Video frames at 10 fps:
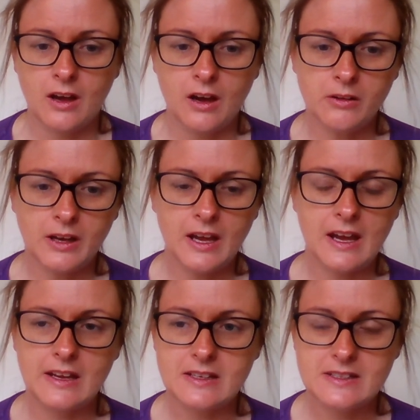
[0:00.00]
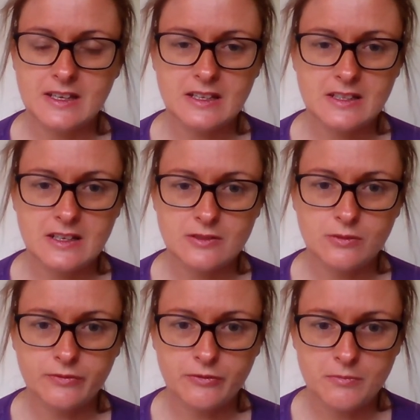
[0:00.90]
Okay, Year 6, that's all
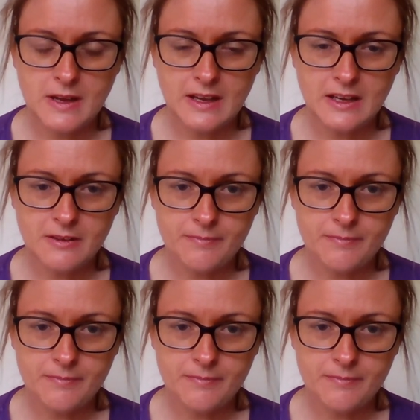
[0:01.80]
from me.